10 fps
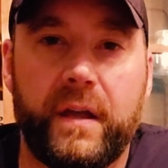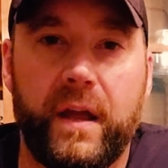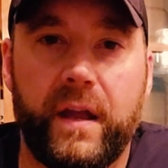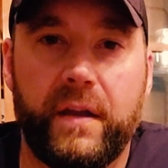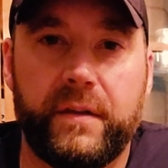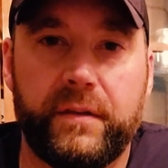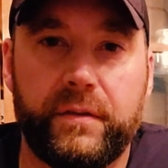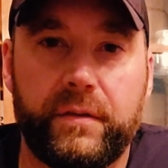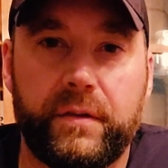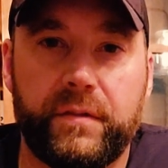and
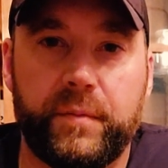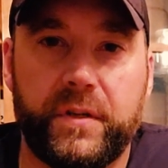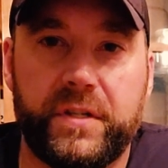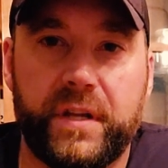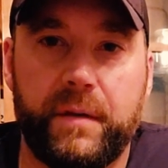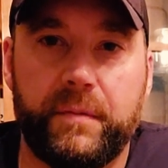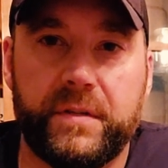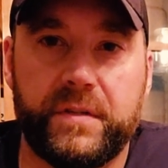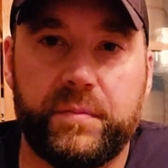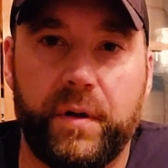do as much
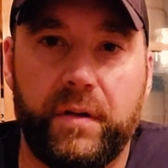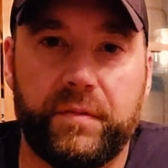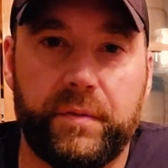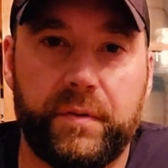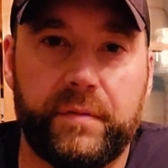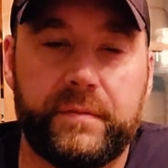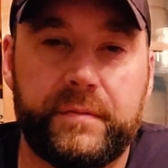damage as possible.